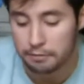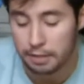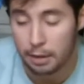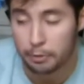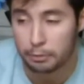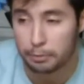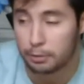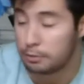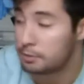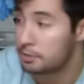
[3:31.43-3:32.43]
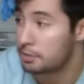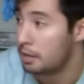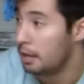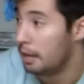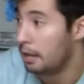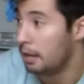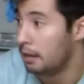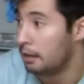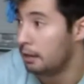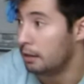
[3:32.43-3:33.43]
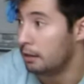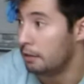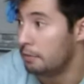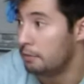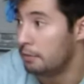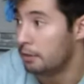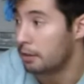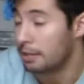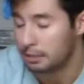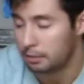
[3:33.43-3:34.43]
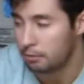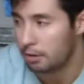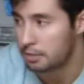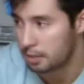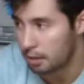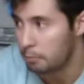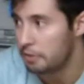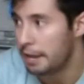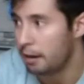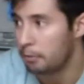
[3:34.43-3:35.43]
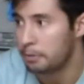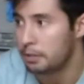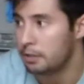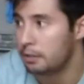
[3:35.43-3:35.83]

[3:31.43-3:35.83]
flywheel bolts. The connecting rods come with ARP.